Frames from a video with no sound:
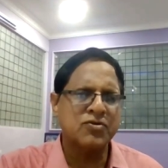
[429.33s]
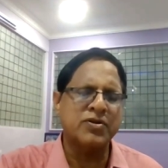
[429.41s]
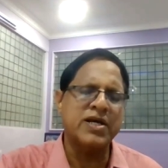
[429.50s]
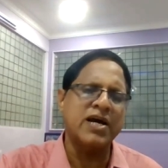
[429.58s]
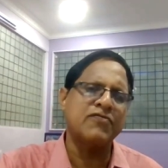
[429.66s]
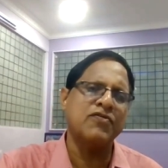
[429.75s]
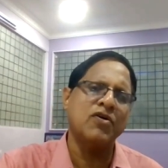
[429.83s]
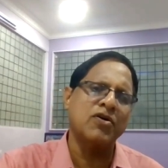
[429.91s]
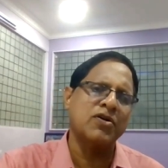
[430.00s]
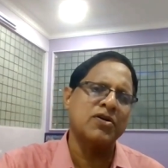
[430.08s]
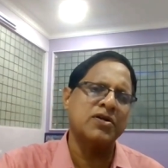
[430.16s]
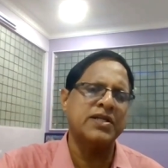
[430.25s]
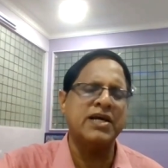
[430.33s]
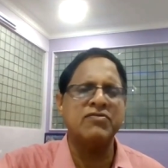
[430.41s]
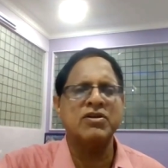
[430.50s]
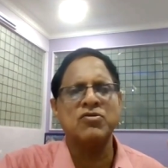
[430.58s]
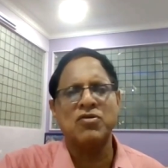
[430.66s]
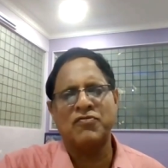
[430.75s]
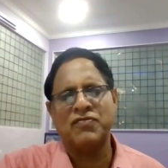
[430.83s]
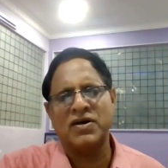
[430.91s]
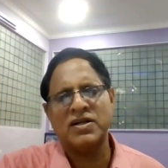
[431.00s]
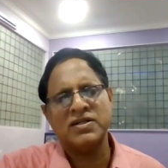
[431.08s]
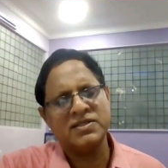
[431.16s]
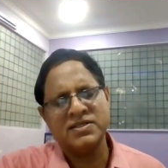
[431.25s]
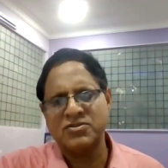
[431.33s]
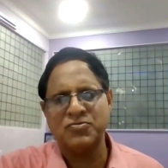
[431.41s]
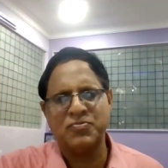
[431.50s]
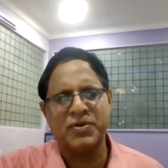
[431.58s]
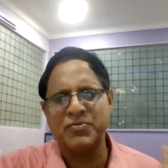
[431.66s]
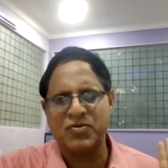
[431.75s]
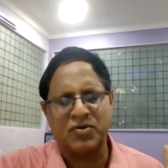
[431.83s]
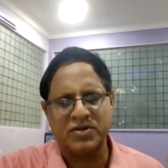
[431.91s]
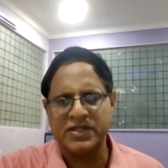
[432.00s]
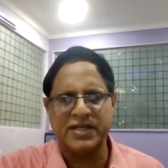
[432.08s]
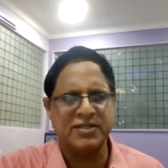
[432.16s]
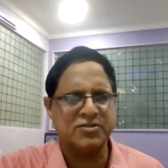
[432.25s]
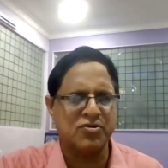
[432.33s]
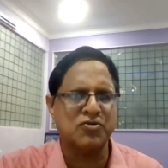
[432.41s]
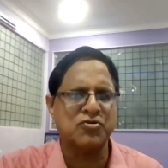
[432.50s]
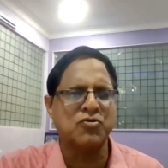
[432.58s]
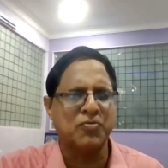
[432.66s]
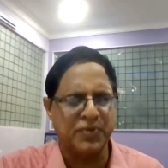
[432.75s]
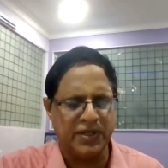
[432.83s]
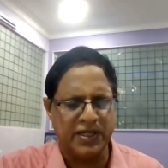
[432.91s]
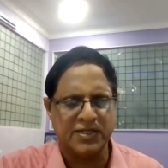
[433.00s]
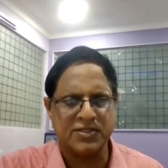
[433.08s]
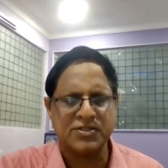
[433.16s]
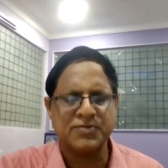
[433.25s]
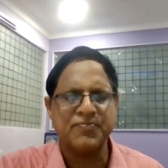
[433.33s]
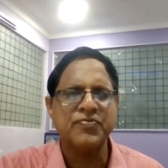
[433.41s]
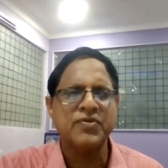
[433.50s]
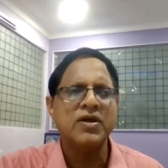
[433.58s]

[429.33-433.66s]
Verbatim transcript: So therefore, uh, they will go for Supreme Court. There is no two opinions.